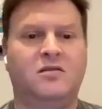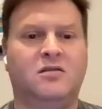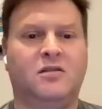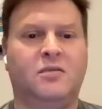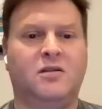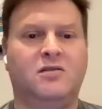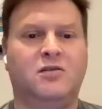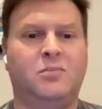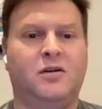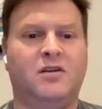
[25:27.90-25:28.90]
Select by,
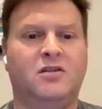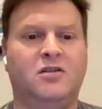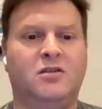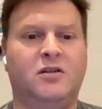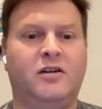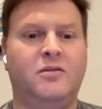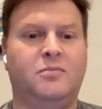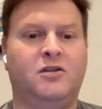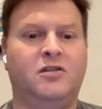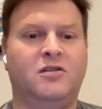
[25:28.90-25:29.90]
sort by, yeah,
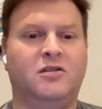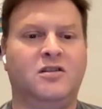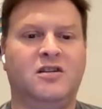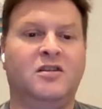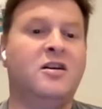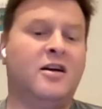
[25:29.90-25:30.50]
print. It's all there.